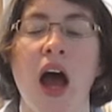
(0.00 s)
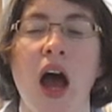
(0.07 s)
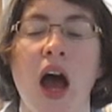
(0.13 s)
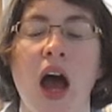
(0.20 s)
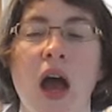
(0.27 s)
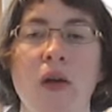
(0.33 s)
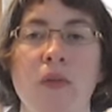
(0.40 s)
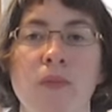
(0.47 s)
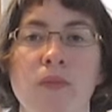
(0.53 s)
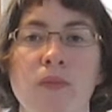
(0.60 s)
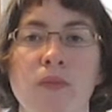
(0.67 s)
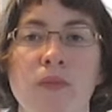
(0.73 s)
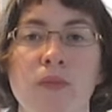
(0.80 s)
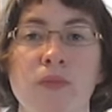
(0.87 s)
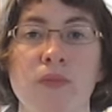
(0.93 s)

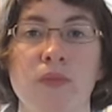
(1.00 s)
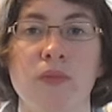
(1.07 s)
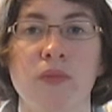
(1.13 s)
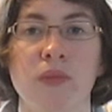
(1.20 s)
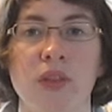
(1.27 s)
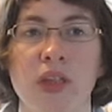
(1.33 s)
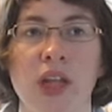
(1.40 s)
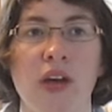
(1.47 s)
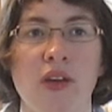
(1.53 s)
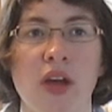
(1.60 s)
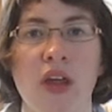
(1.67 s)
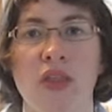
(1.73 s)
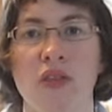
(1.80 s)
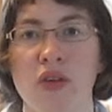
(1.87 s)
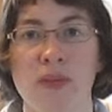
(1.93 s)
you know,
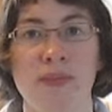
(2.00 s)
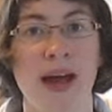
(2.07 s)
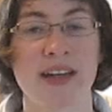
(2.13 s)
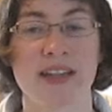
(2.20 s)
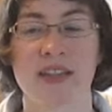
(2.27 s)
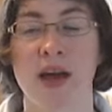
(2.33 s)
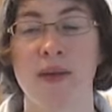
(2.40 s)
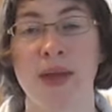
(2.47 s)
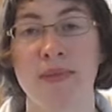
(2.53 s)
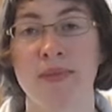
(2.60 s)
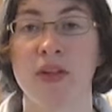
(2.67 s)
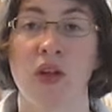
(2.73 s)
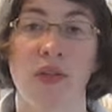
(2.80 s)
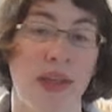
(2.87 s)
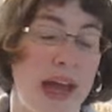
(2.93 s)
going through the patches that are
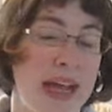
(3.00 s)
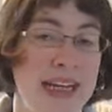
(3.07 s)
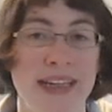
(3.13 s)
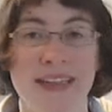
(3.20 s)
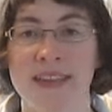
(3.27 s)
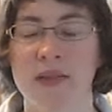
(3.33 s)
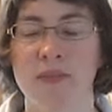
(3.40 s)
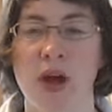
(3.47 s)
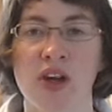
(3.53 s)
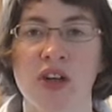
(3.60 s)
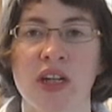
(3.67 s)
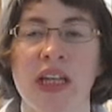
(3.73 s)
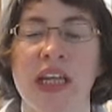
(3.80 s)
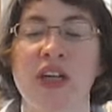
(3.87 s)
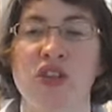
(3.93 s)
maybe not that easy
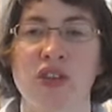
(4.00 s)
emotionally,